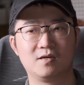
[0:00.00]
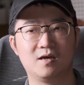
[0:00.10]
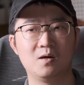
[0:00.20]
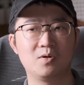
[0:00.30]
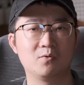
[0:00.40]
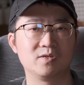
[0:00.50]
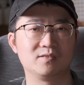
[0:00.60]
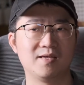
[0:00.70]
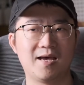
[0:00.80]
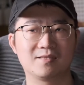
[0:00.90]
on par with
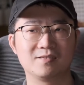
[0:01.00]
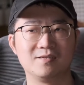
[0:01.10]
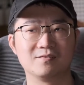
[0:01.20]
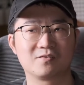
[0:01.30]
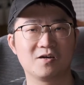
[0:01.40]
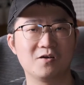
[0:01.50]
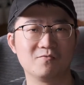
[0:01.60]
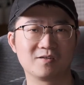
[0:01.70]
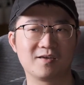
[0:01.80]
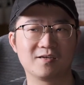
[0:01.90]
that in the
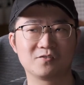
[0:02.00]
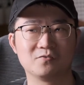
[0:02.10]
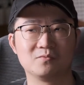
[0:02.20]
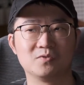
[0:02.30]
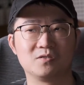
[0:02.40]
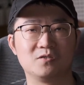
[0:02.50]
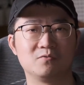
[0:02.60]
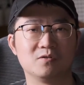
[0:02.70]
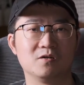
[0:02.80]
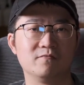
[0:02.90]
current cathode
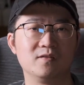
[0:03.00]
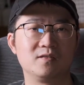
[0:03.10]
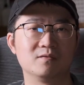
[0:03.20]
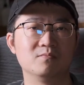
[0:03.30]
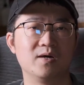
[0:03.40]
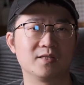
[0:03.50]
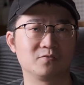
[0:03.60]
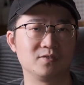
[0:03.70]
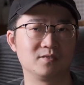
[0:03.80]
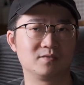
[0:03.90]
material of lithium
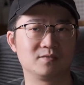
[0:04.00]
batteries.